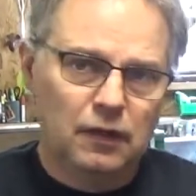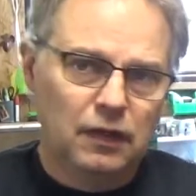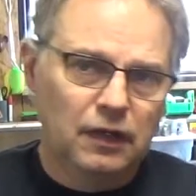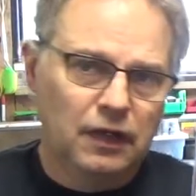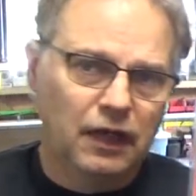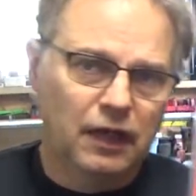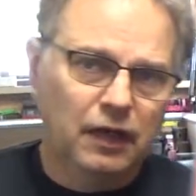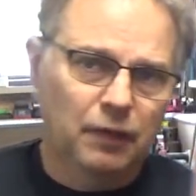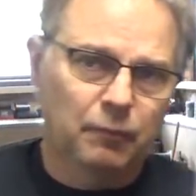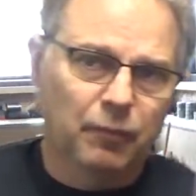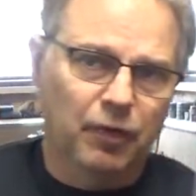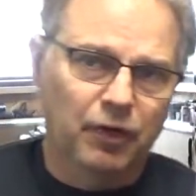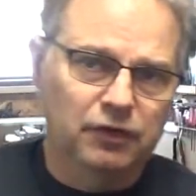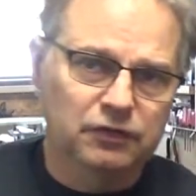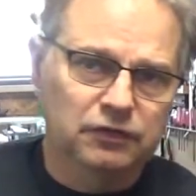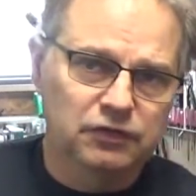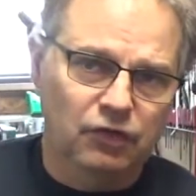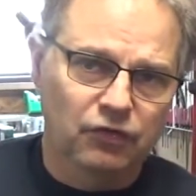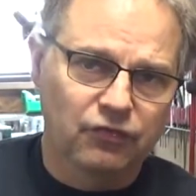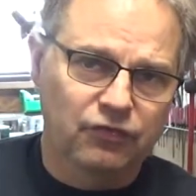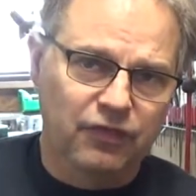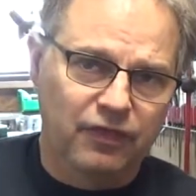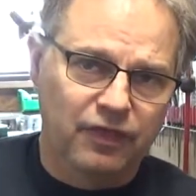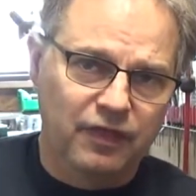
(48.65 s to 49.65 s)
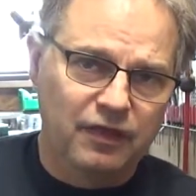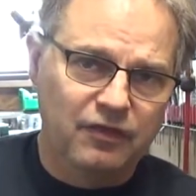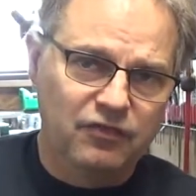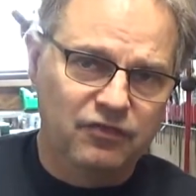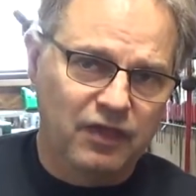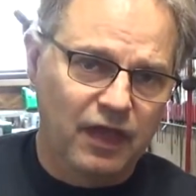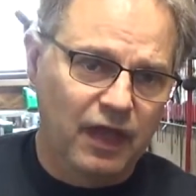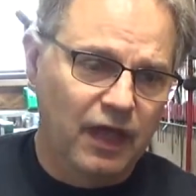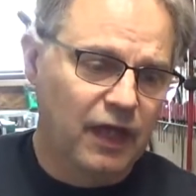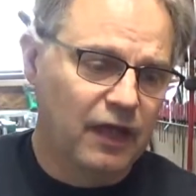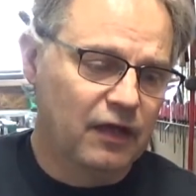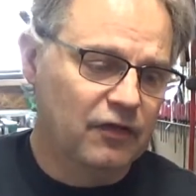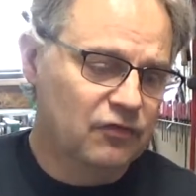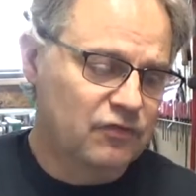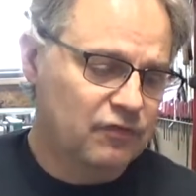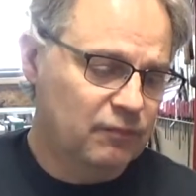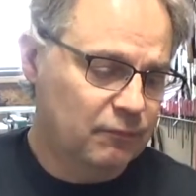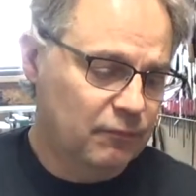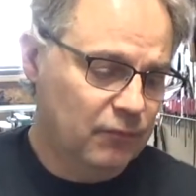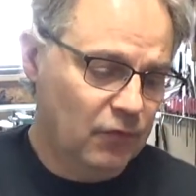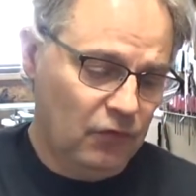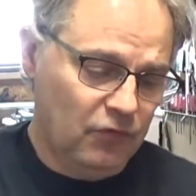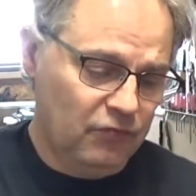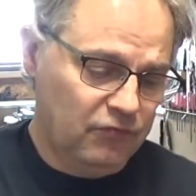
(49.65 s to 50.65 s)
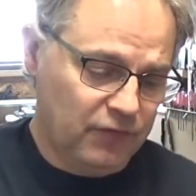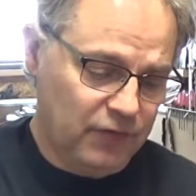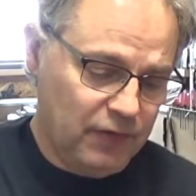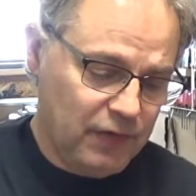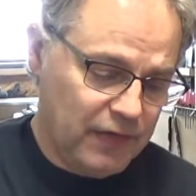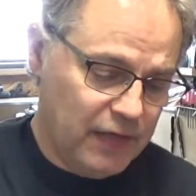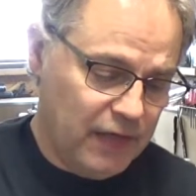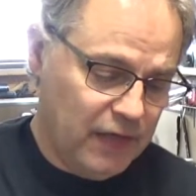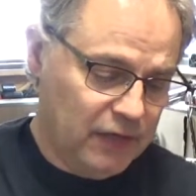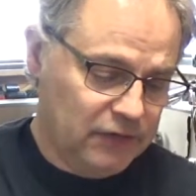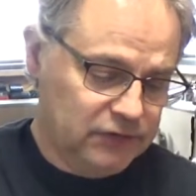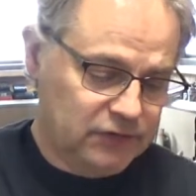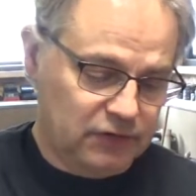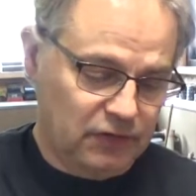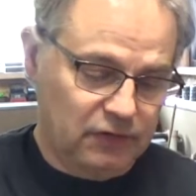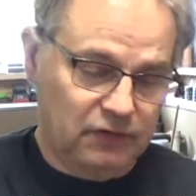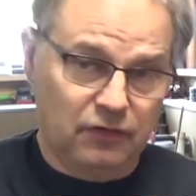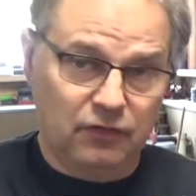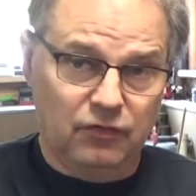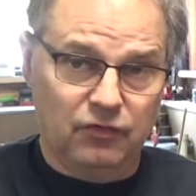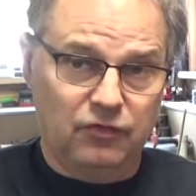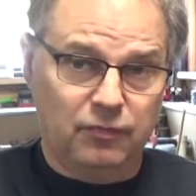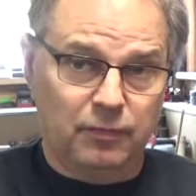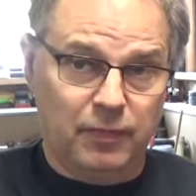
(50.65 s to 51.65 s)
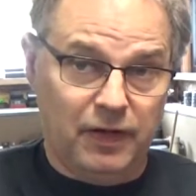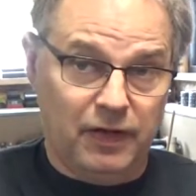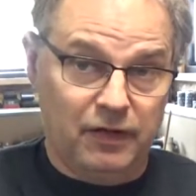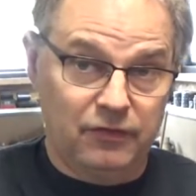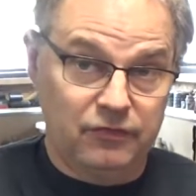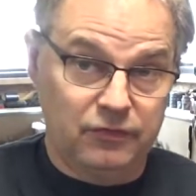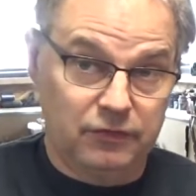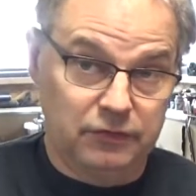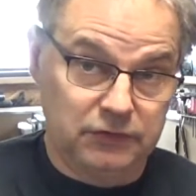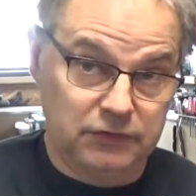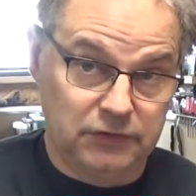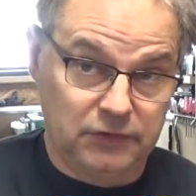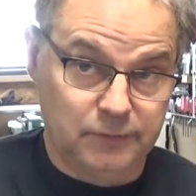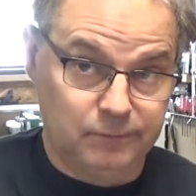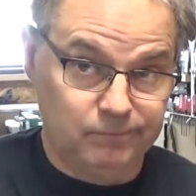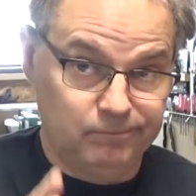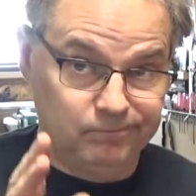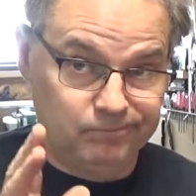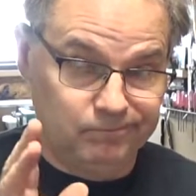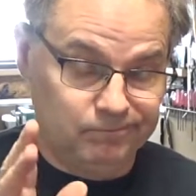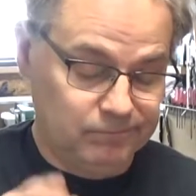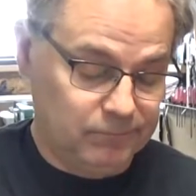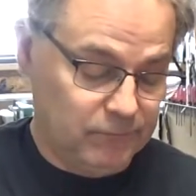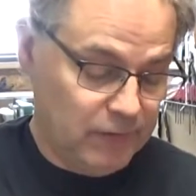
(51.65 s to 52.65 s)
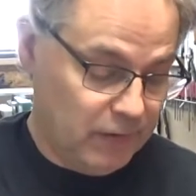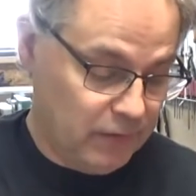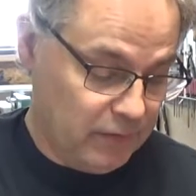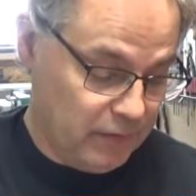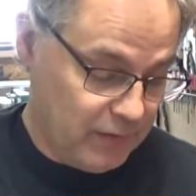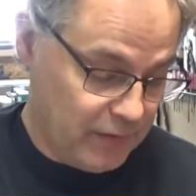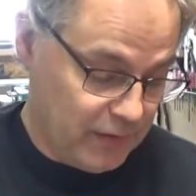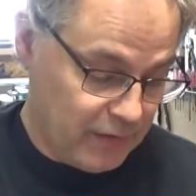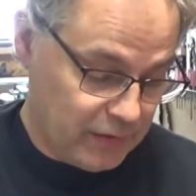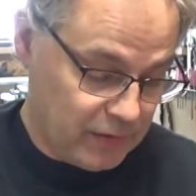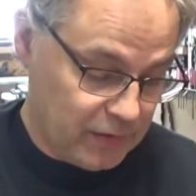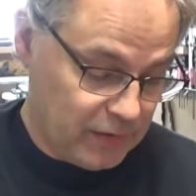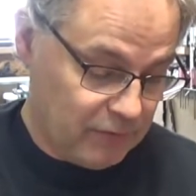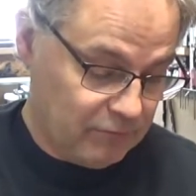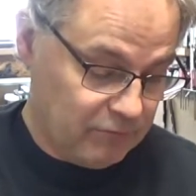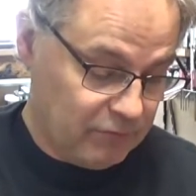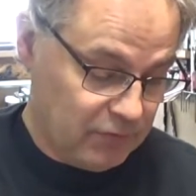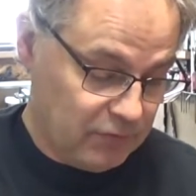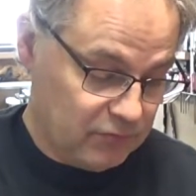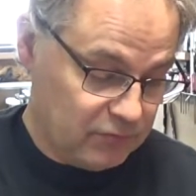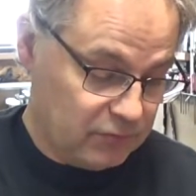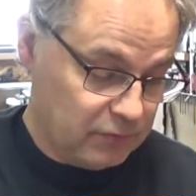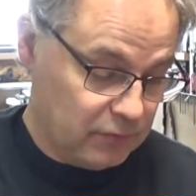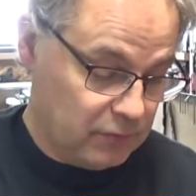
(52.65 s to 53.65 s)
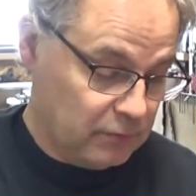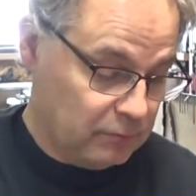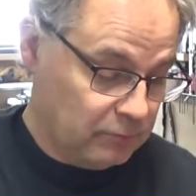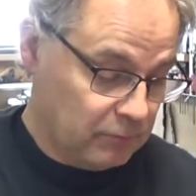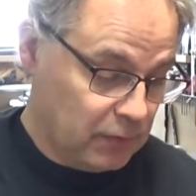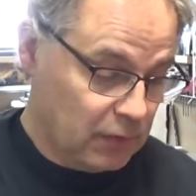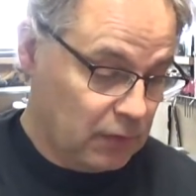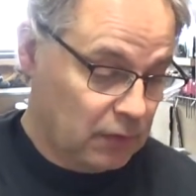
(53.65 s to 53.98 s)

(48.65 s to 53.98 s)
kind of partial to these guys. No affiliation, no sponsorship, none of that obviously.